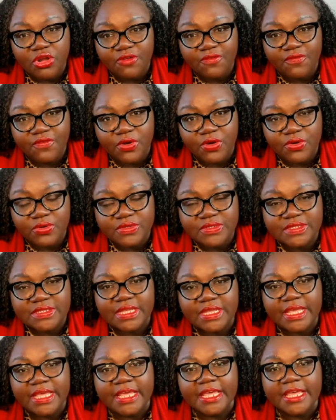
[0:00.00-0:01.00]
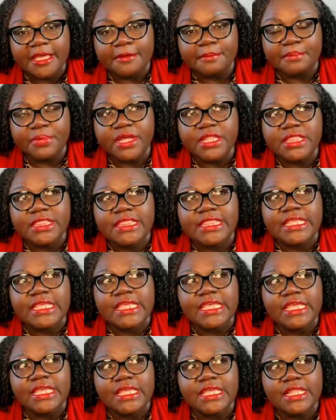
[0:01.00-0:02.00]
folks. But
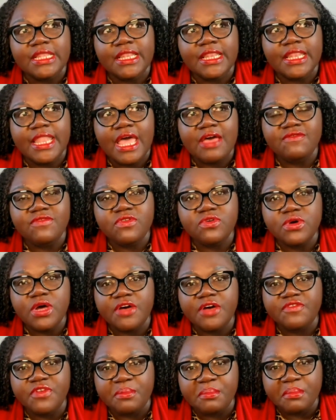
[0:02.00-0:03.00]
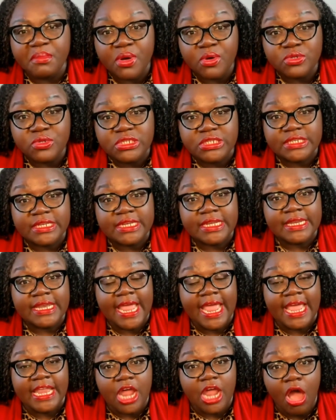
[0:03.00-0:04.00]
the level of emotion
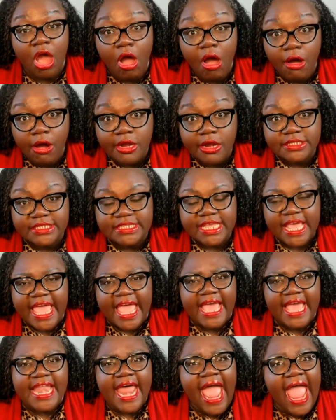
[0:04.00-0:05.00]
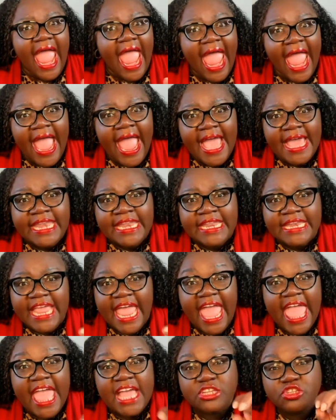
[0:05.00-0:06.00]
and heart, and I added
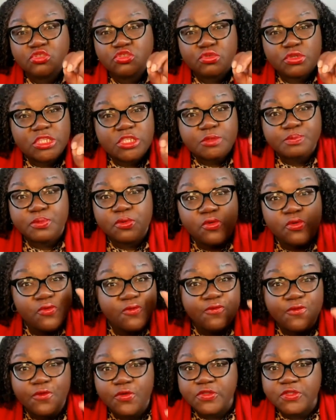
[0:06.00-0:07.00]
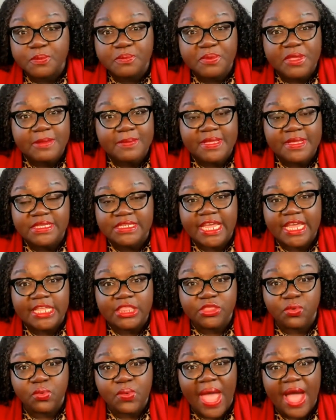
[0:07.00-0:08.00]
extra spoonfuls of PBJ
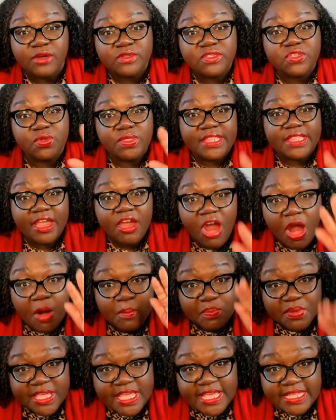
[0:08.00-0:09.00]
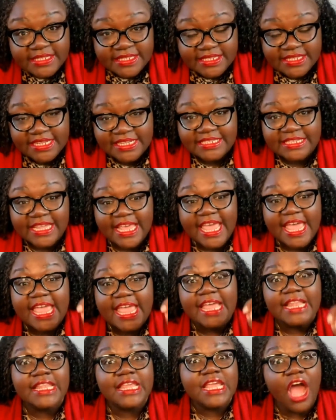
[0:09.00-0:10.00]
throughout. So there are pieces
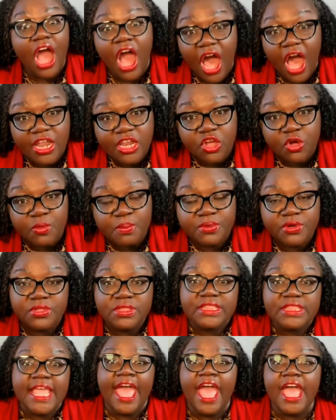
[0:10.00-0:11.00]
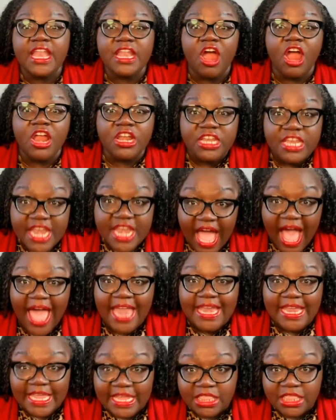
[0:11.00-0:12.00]
in the audiobook that are not
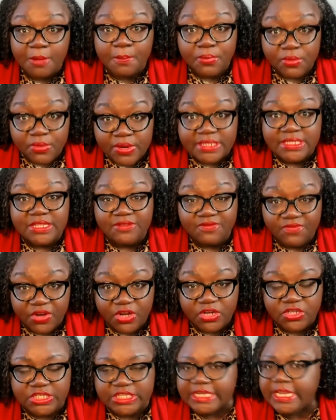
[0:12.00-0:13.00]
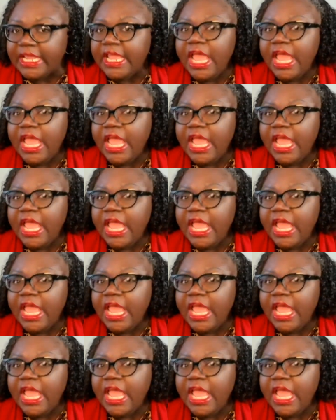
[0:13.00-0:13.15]
in the printed version.